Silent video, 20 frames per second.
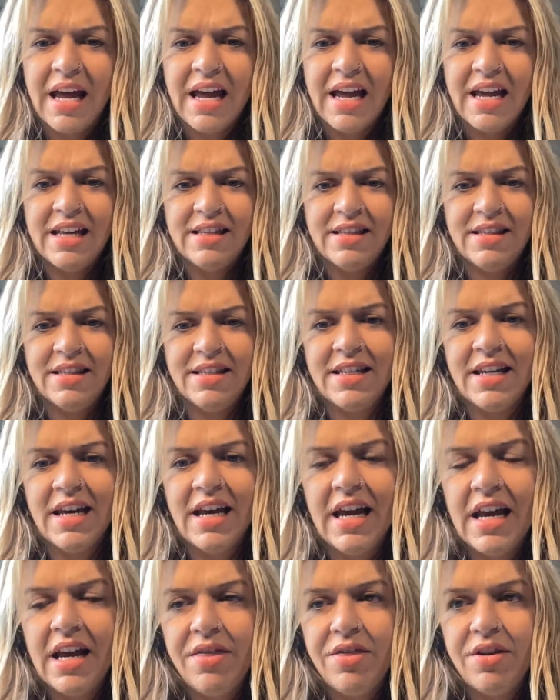And
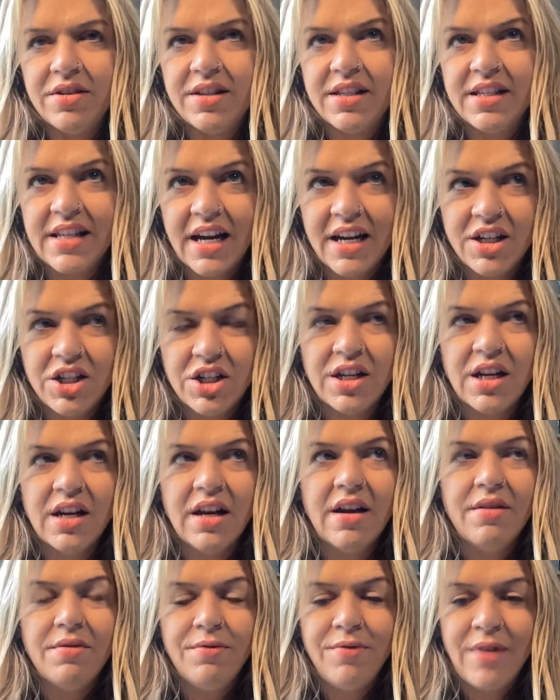there's such
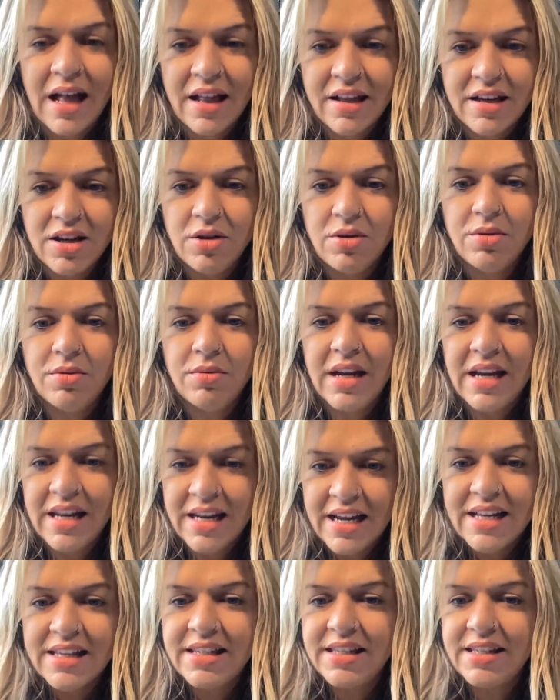value in
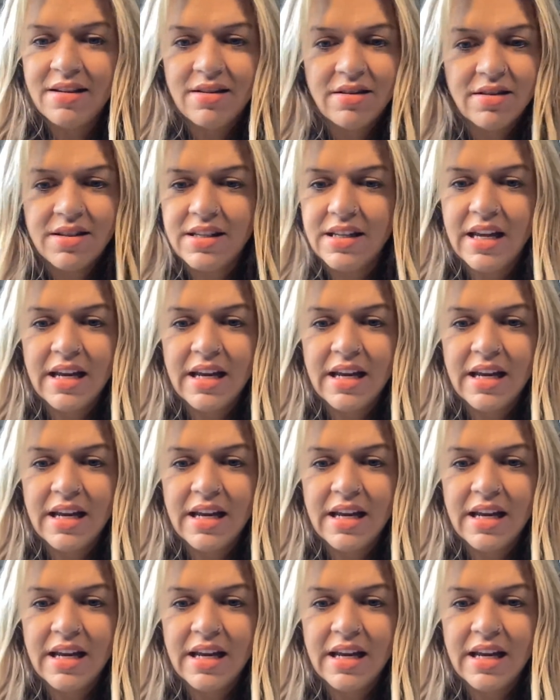it. There's